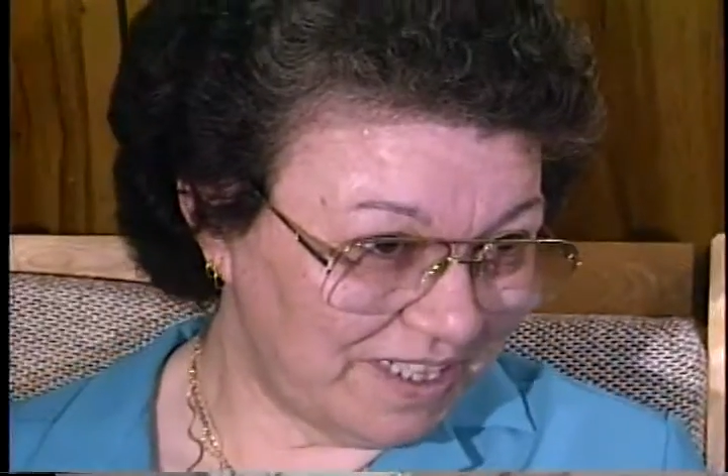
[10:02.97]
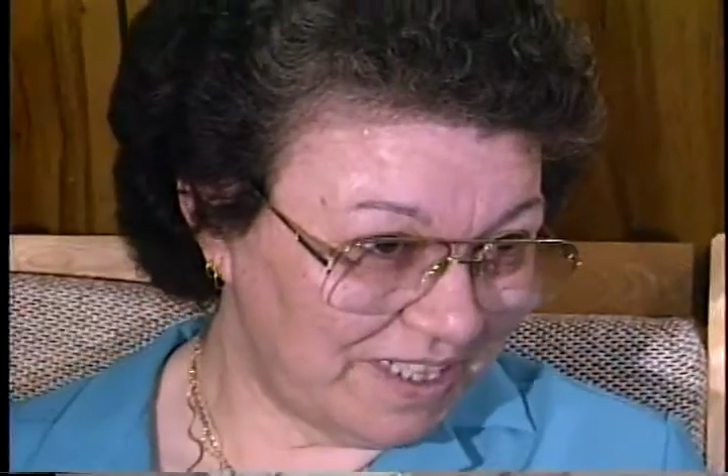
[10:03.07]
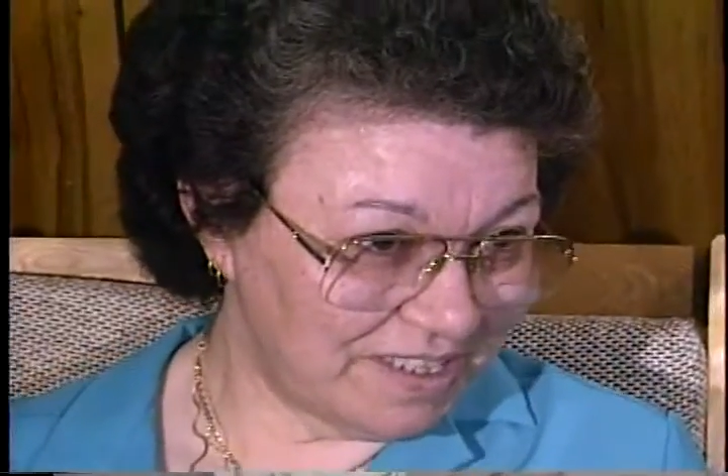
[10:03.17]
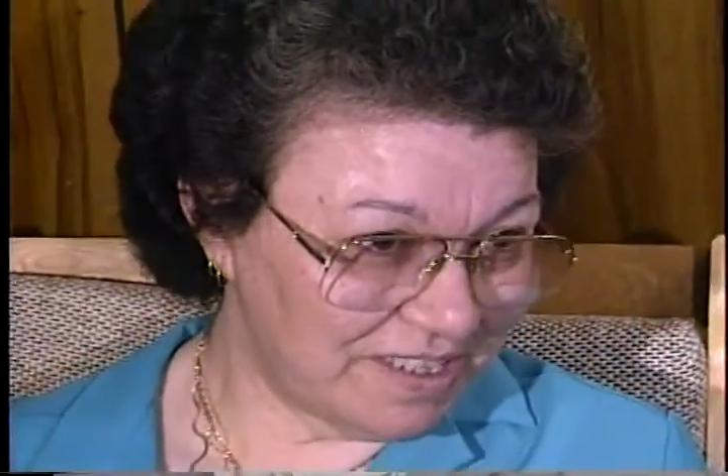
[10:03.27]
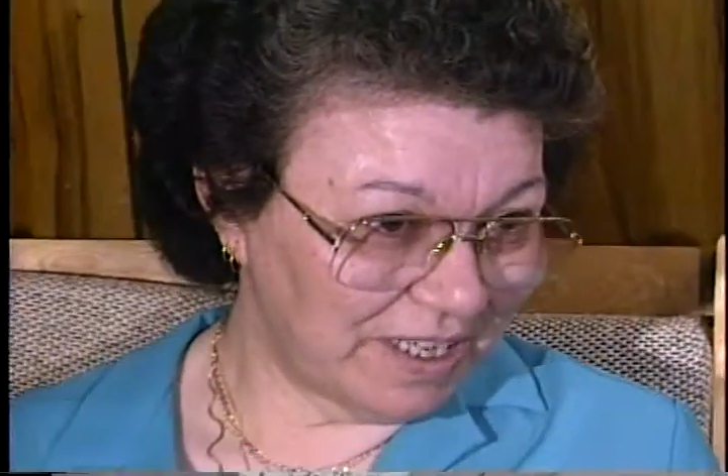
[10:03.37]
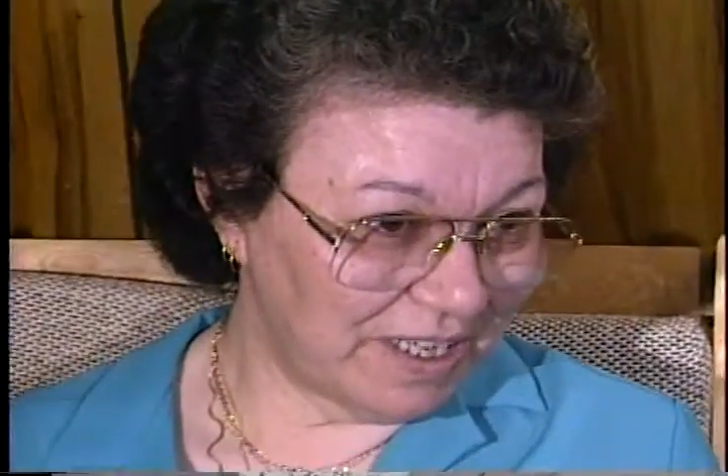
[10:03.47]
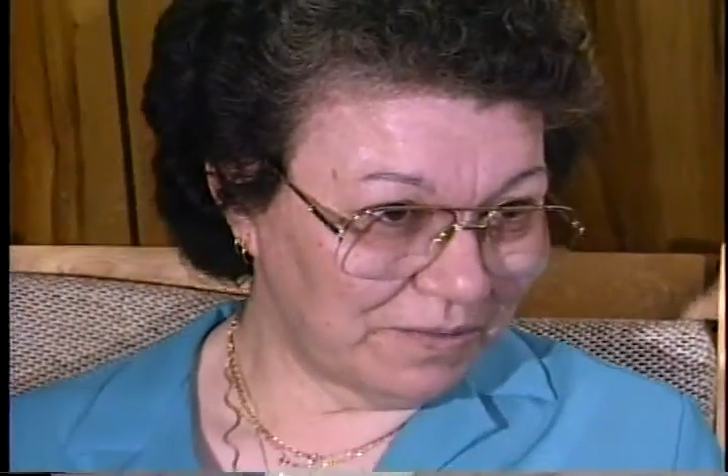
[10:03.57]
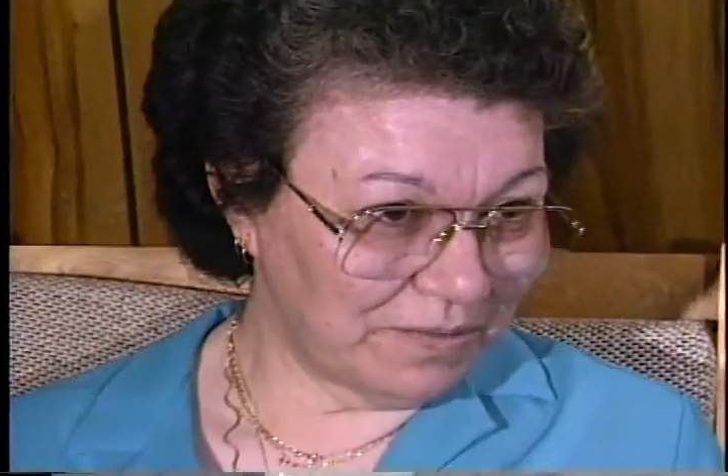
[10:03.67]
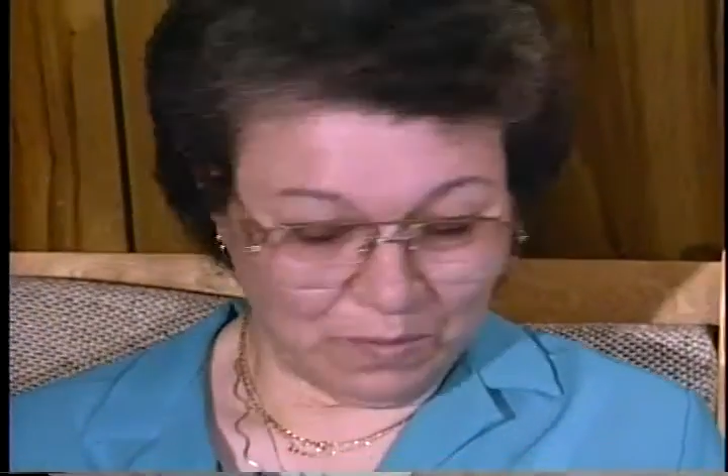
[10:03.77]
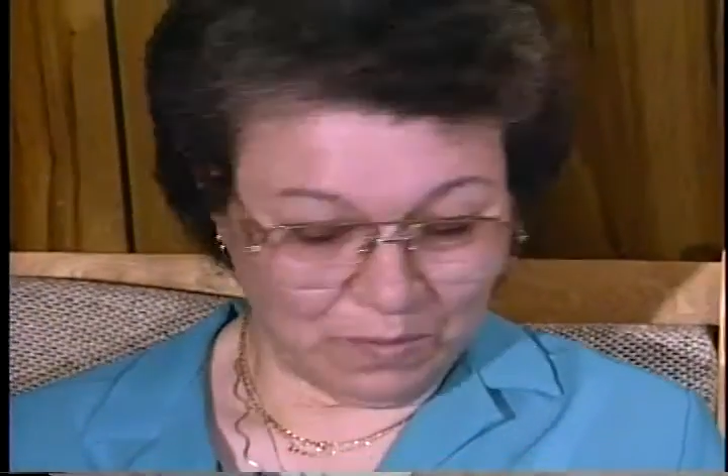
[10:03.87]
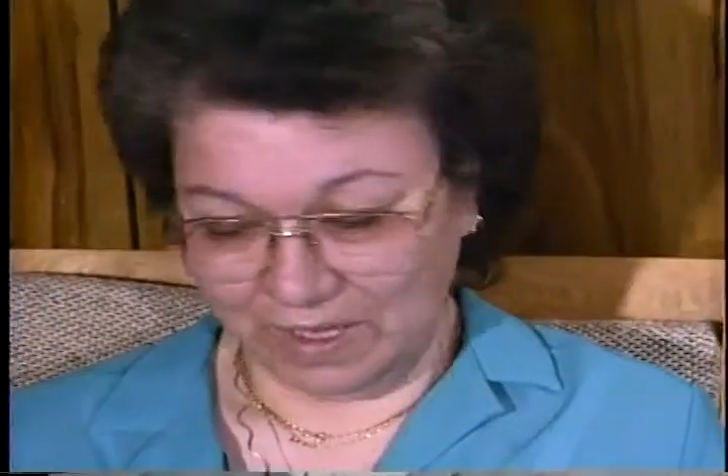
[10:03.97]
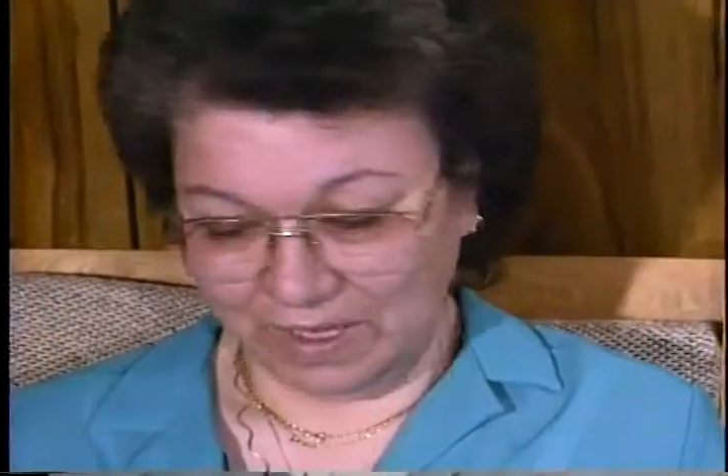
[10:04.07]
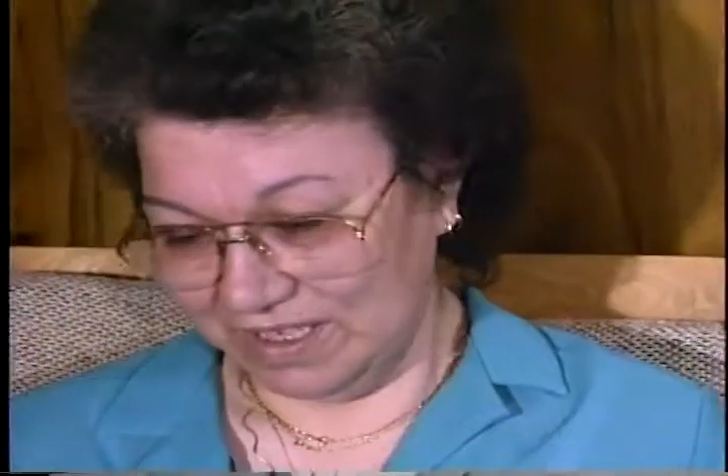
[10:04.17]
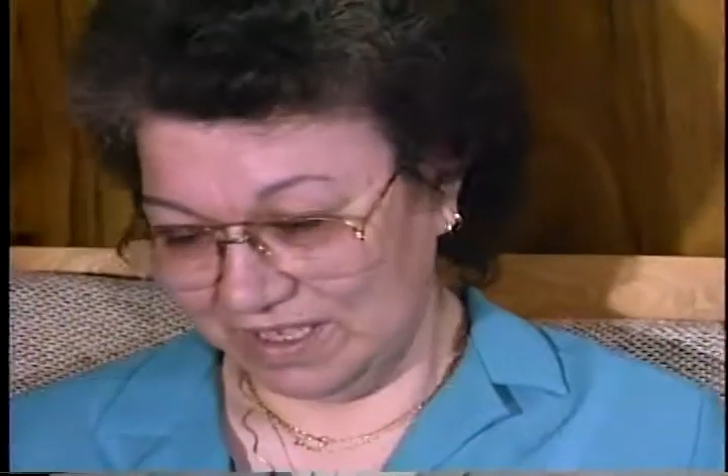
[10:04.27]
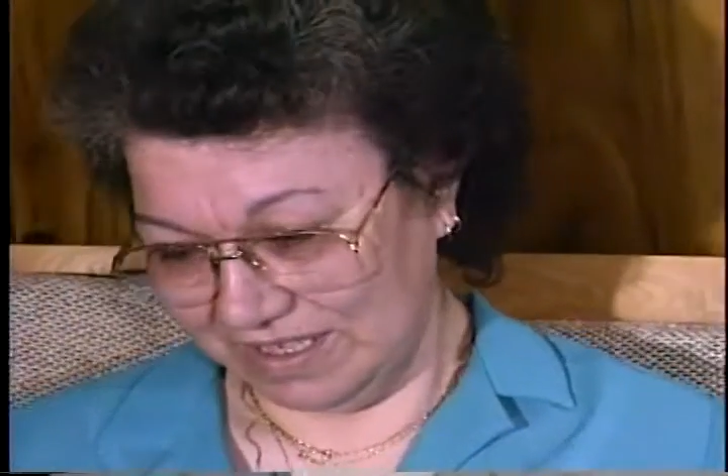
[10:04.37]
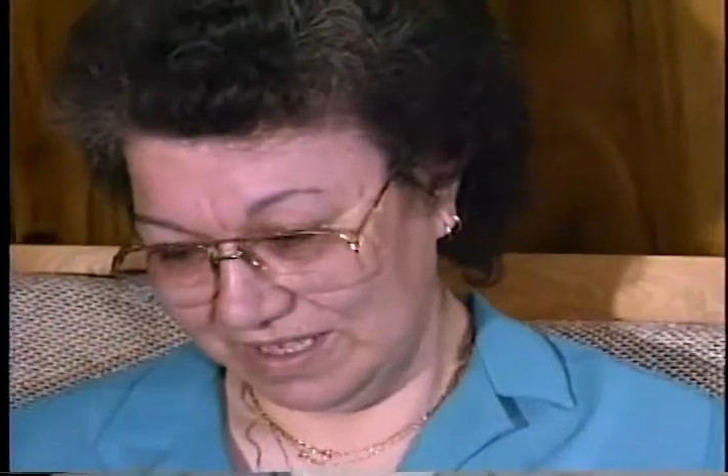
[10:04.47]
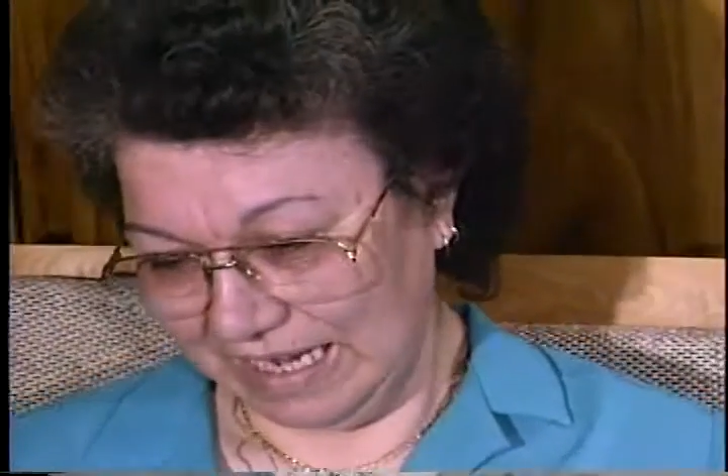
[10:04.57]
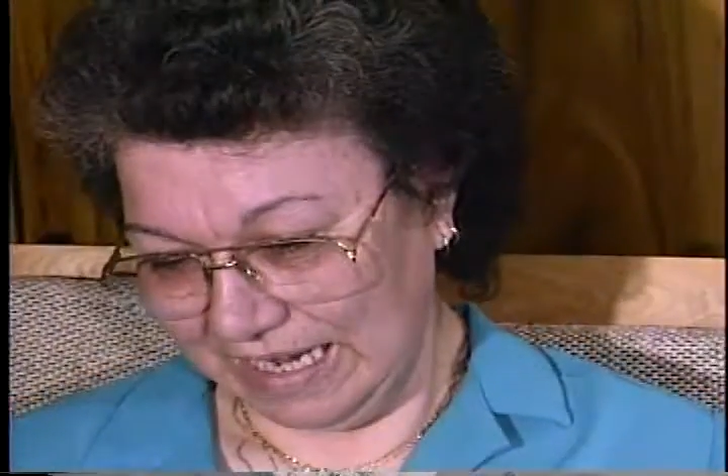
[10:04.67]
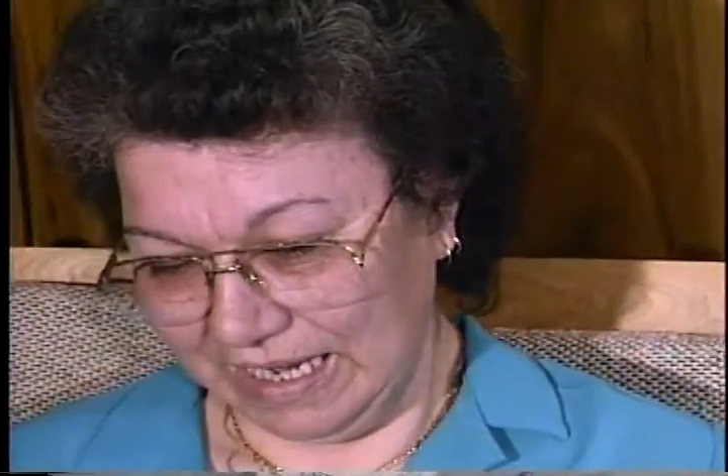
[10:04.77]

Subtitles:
wage, whatever minimum wage is,